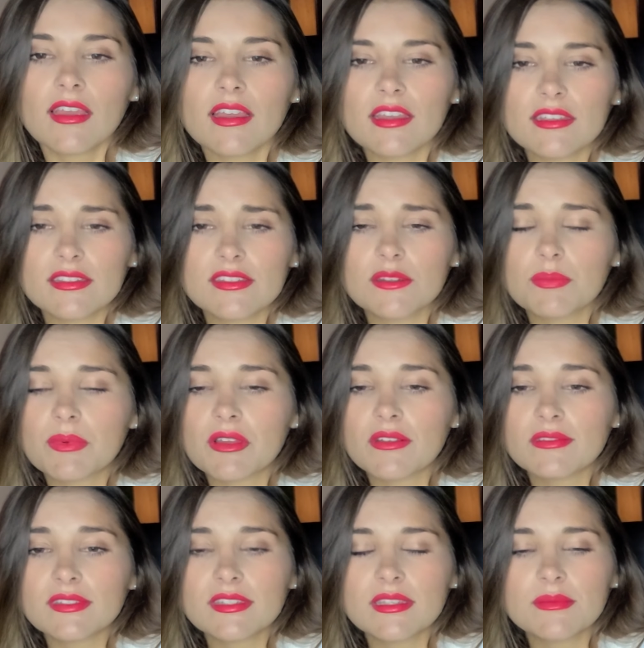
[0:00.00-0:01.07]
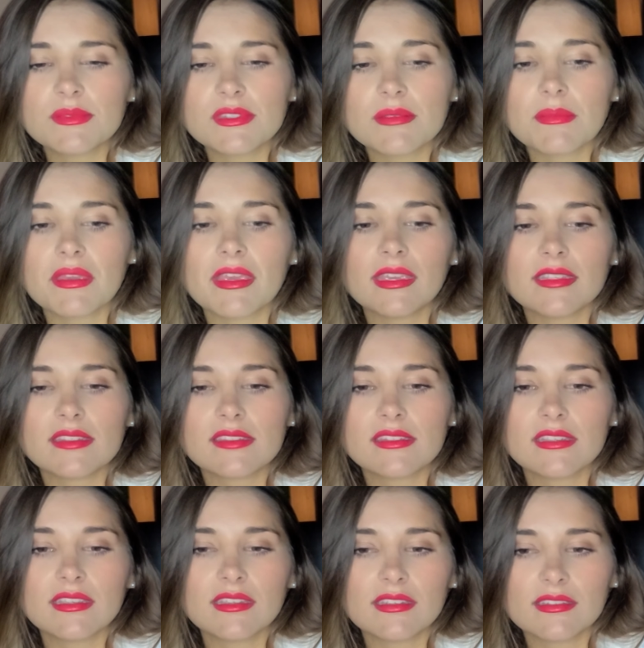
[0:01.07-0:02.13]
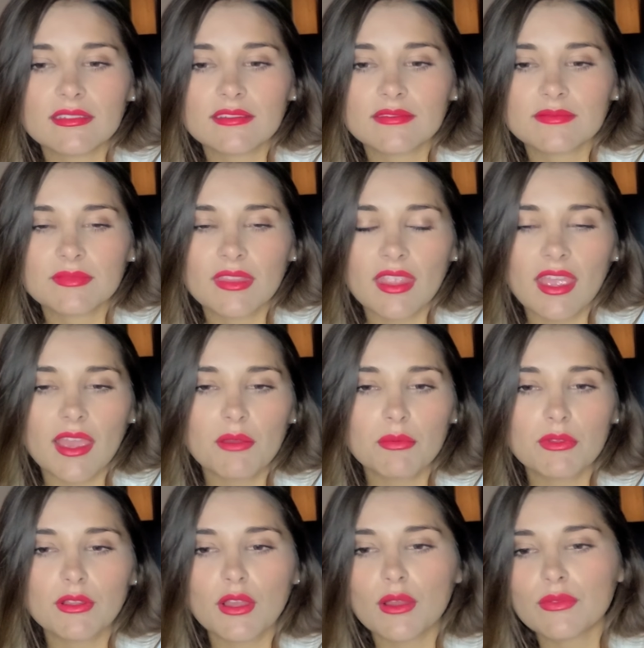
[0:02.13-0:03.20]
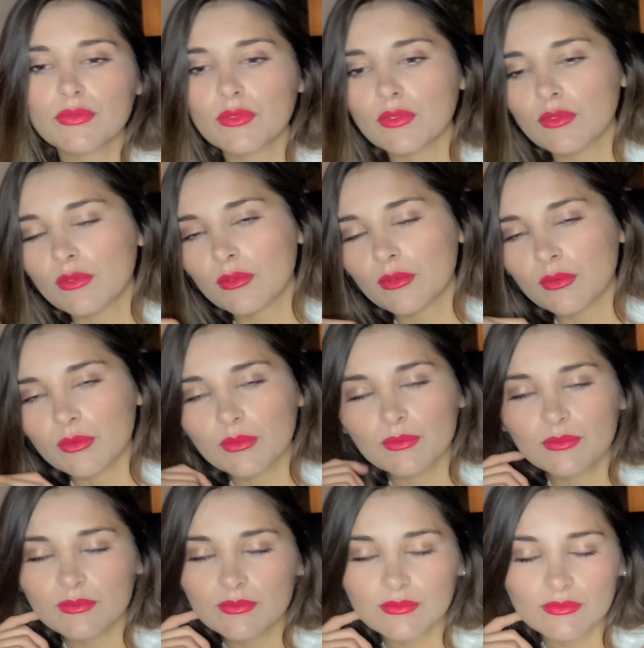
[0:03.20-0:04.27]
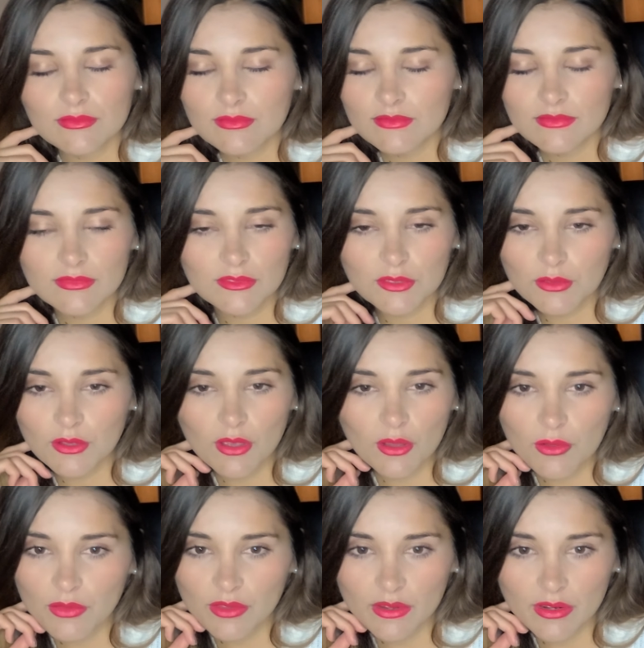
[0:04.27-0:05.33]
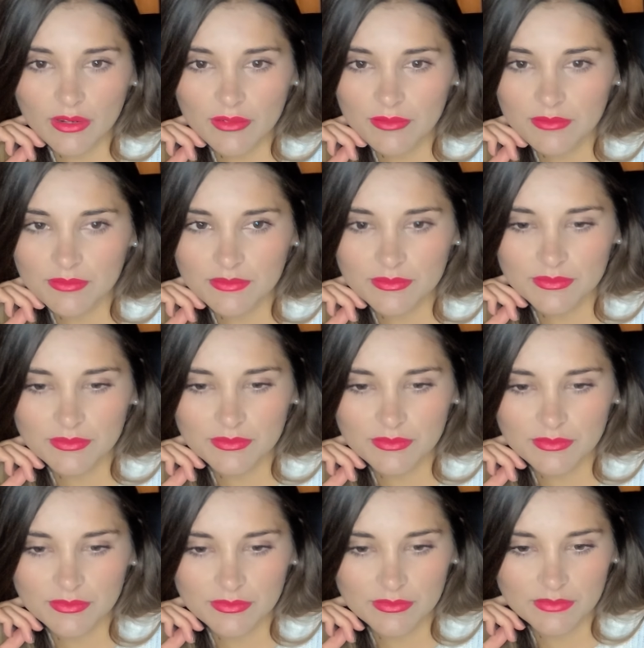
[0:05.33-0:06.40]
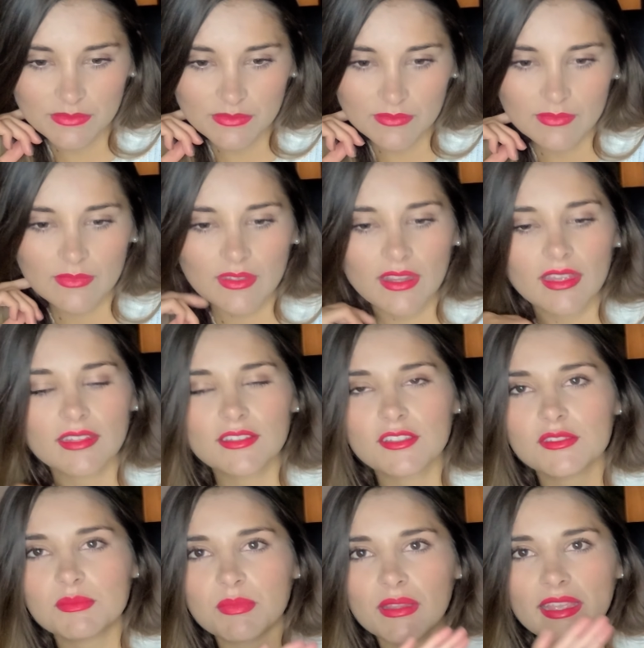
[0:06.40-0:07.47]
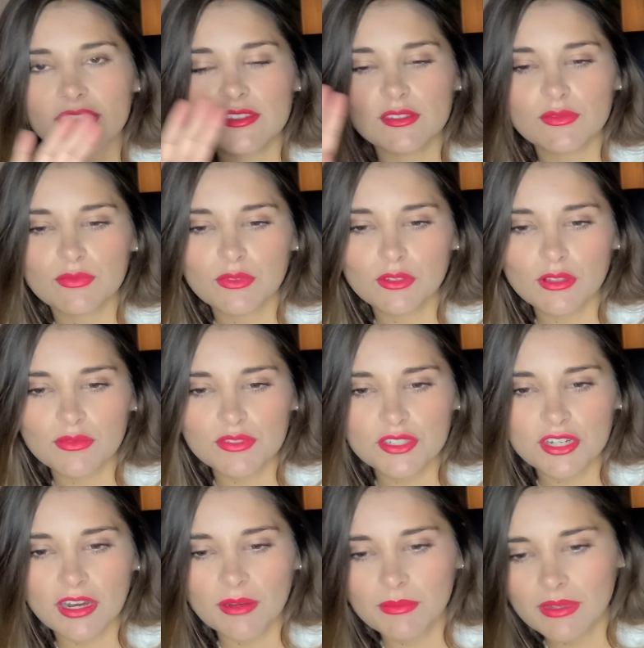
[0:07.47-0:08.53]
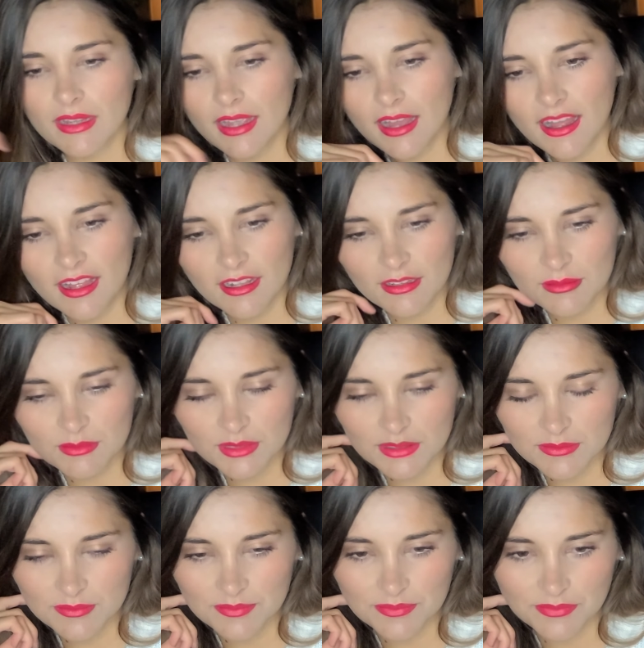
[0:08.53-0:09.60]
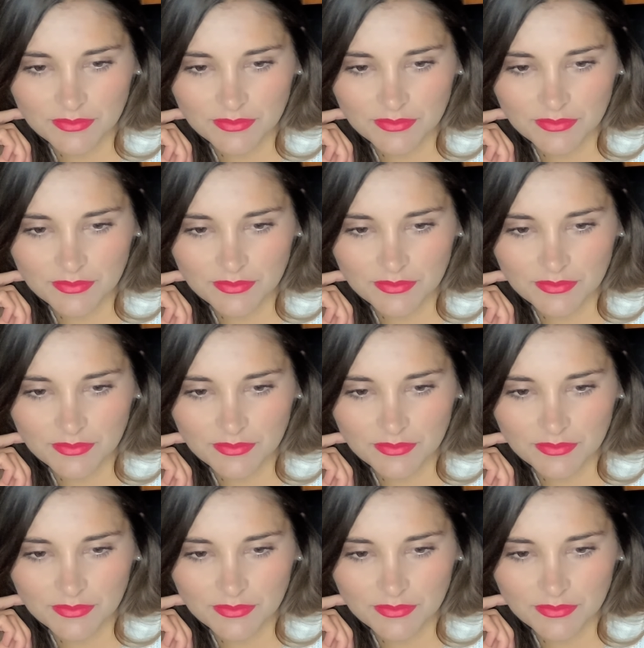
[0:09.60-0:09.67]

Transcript: Cause Japan seems amazing. I would love to to go there. And this place is full of charm and calm.